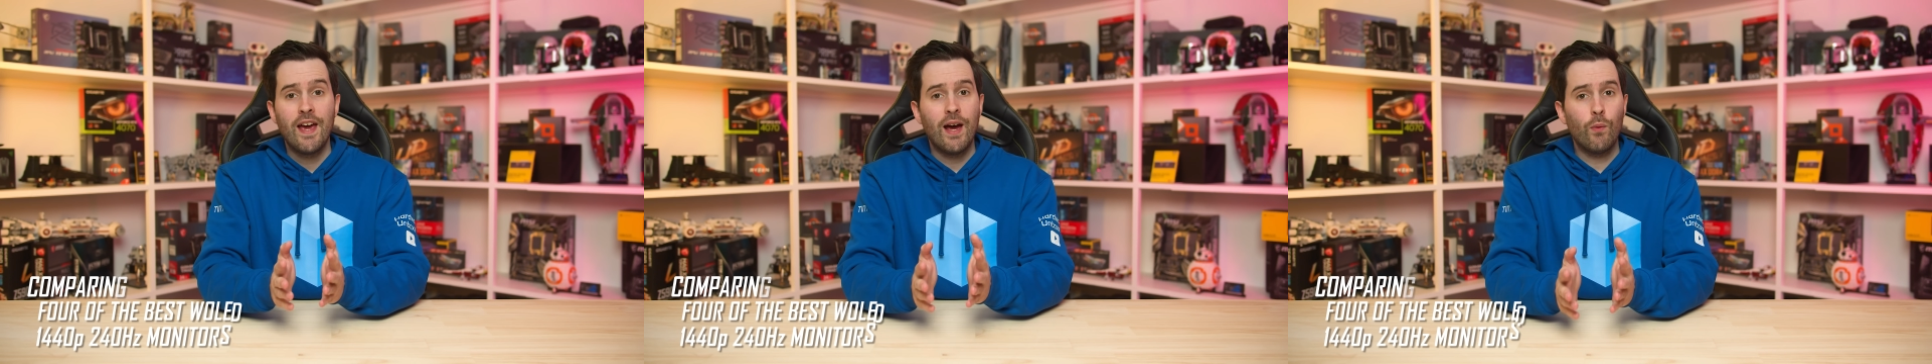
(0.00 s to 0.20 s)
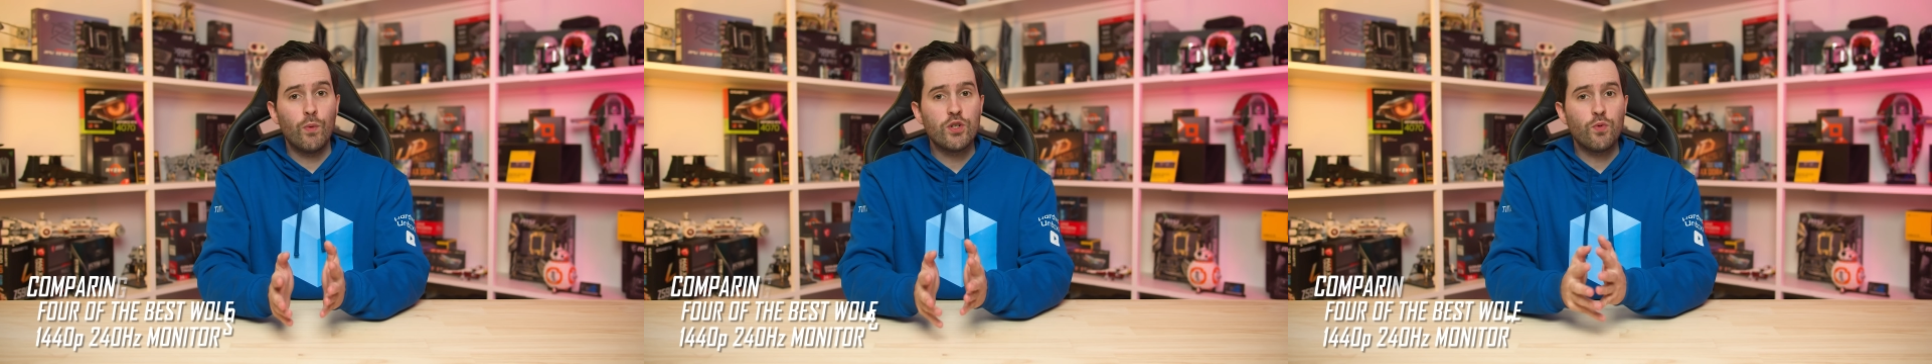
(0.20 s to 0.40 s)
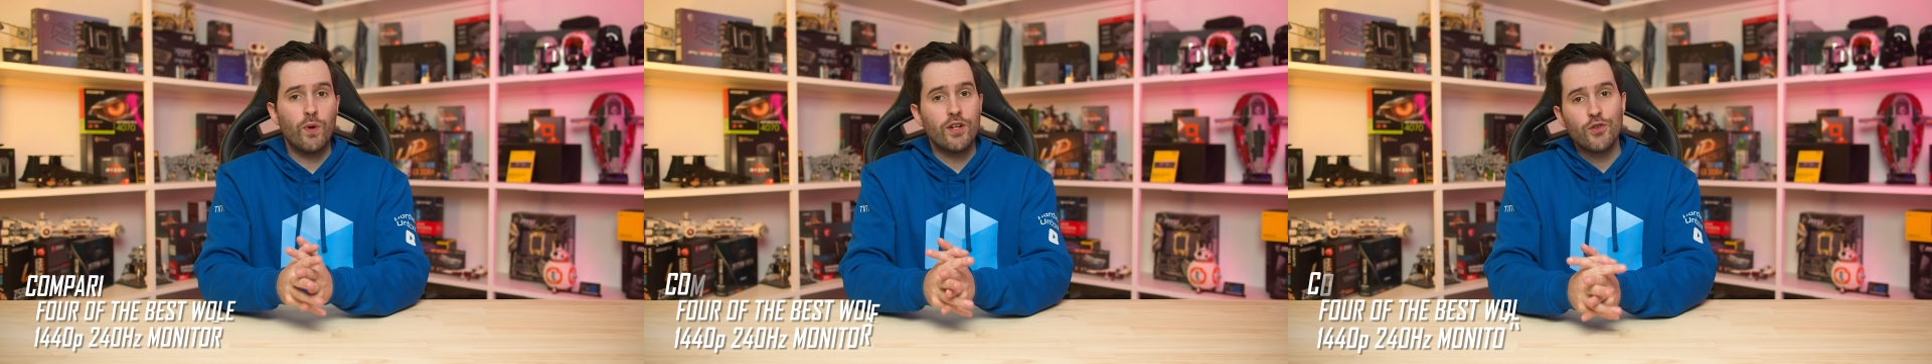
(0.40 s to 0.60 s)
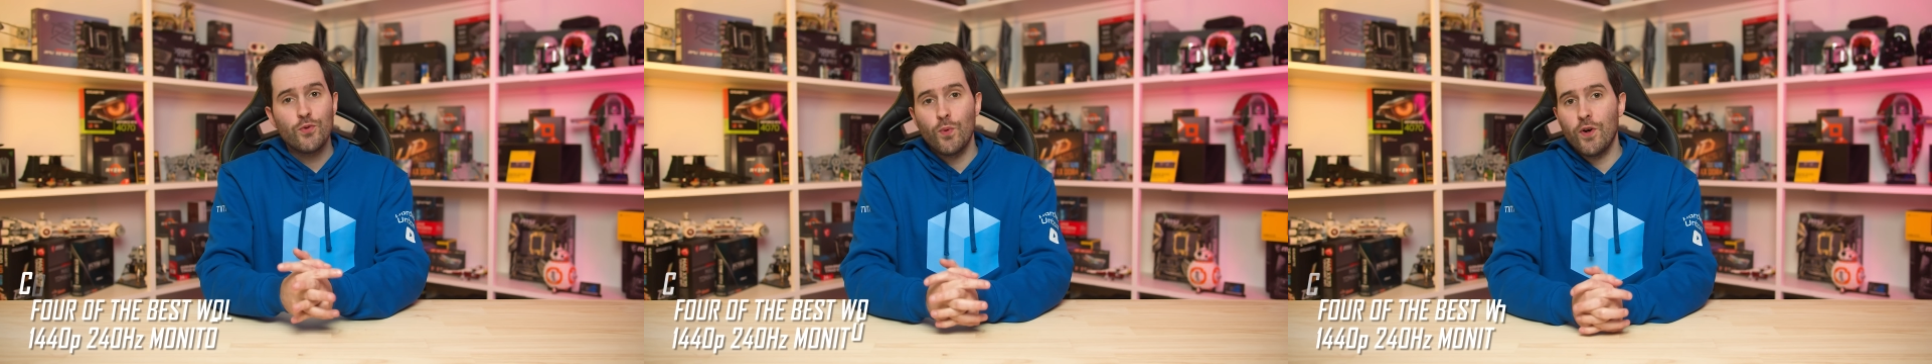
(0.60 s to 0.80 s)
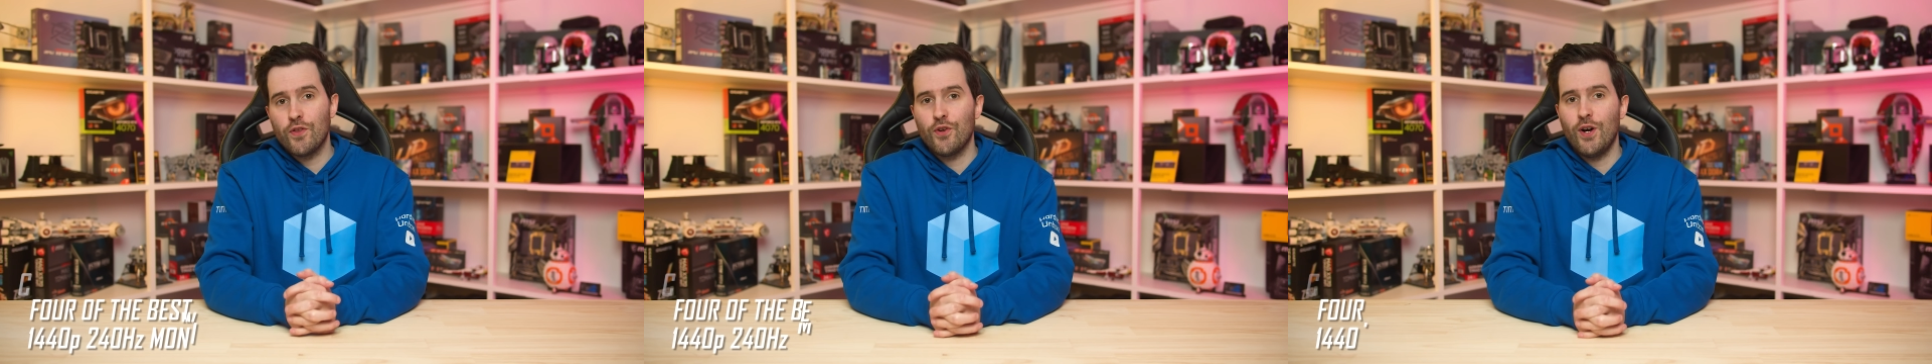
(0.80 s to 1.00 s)
and which one is
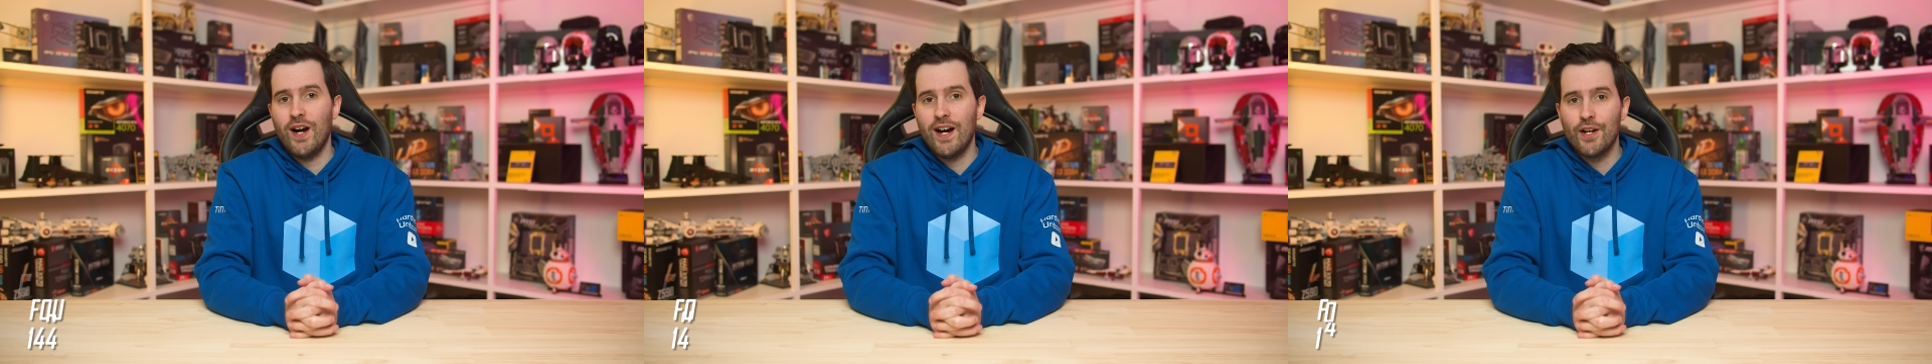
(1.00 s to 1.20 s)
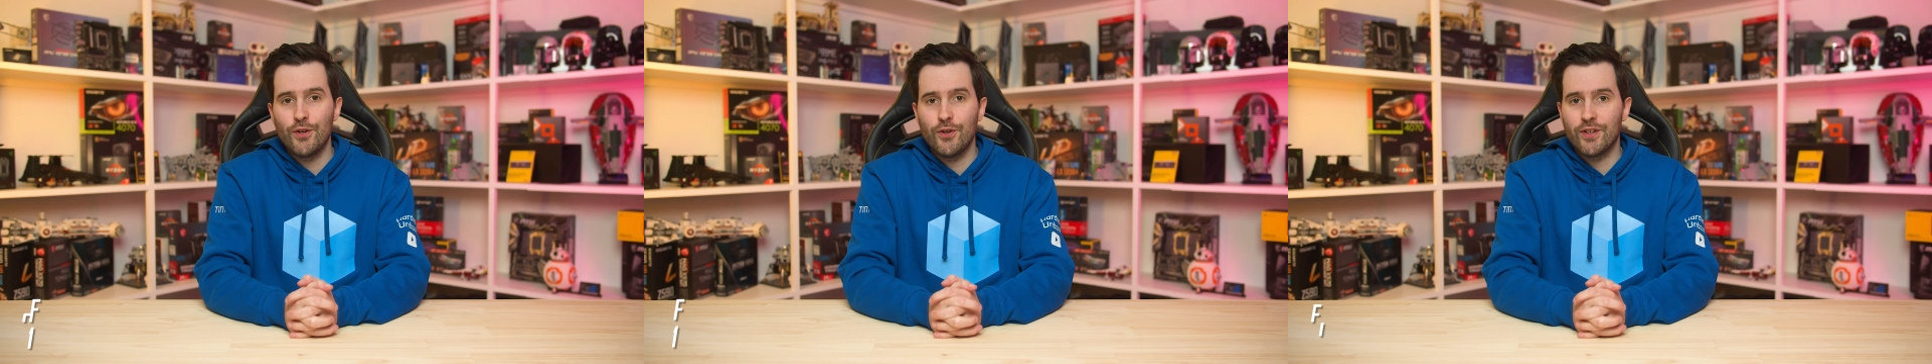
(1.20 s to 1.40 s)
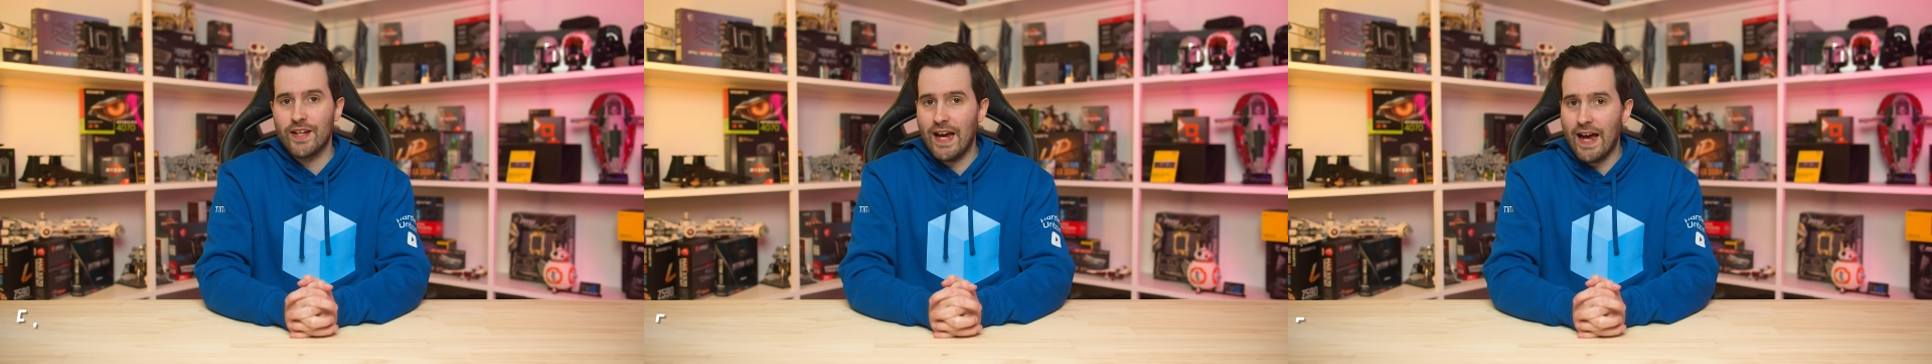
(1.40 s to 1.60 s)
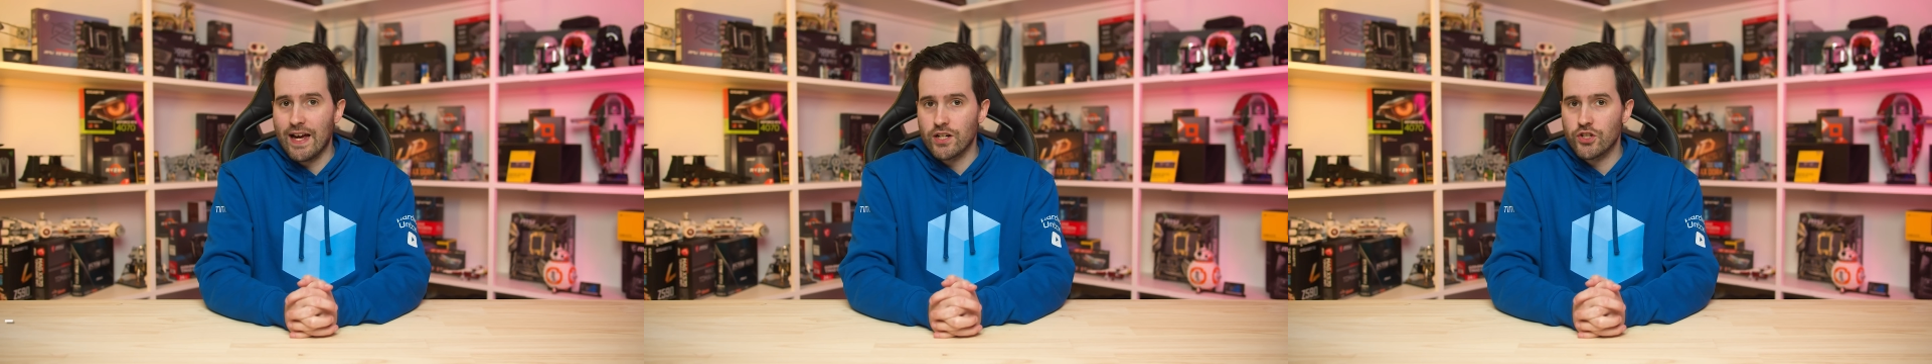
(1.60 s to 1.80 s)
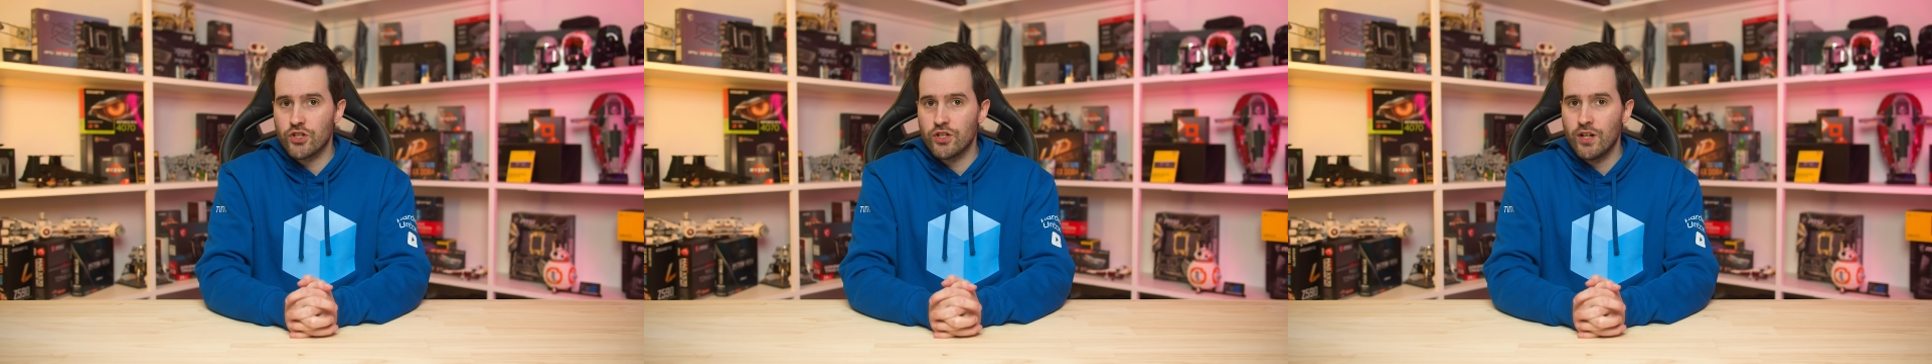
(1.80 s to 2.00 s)
worth your hard-earned
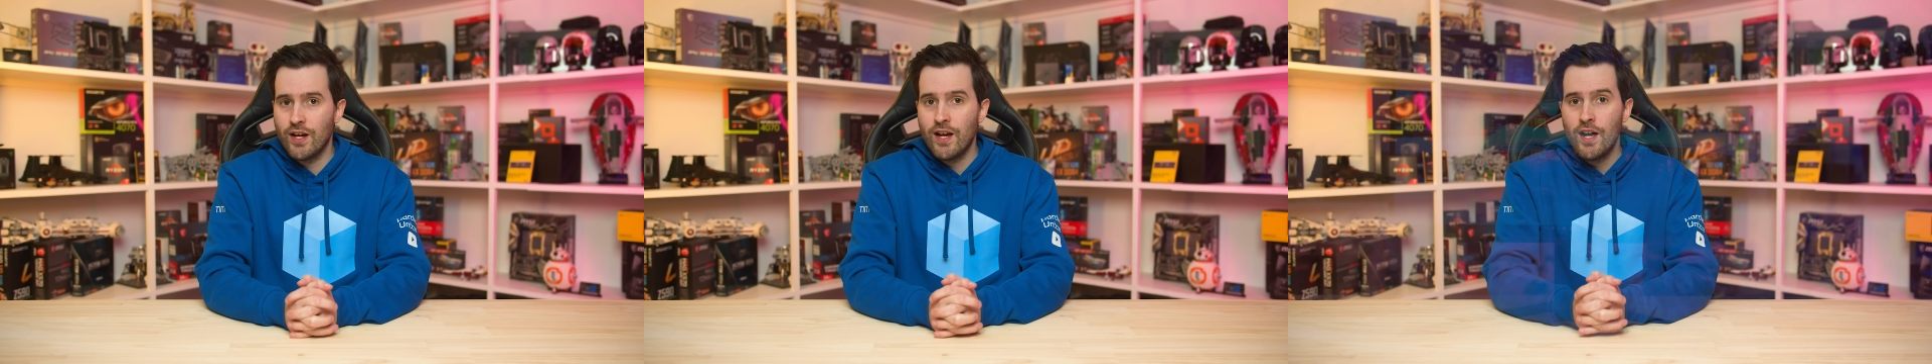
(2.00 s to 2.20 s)
cash.